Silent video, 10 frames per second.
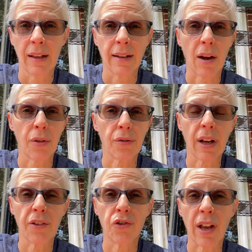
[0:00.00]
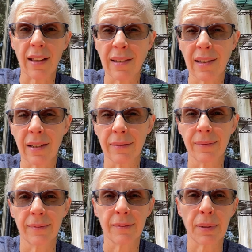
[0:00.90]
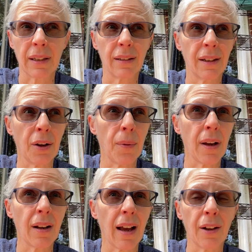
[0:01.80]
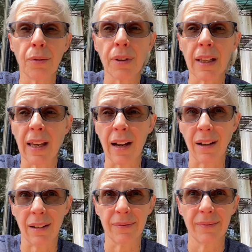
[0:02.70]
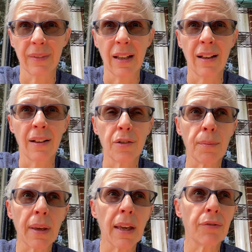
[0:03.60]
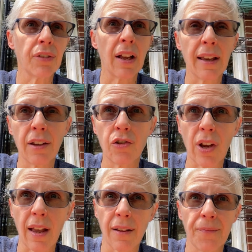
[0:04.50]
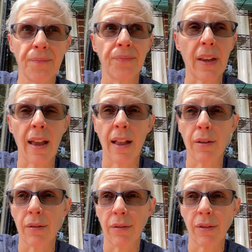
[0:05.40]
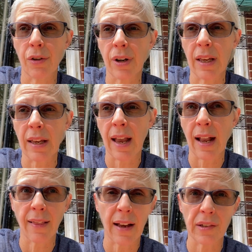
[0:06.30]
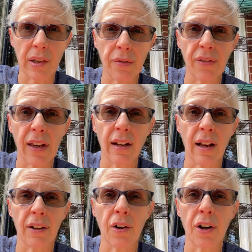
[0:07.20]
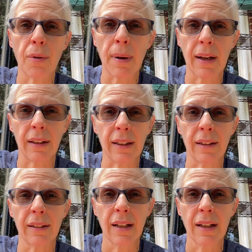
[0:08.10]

Now they're not jets, but you know what? I don't really care. To me, flying a jet at 38,000 feet on autopilot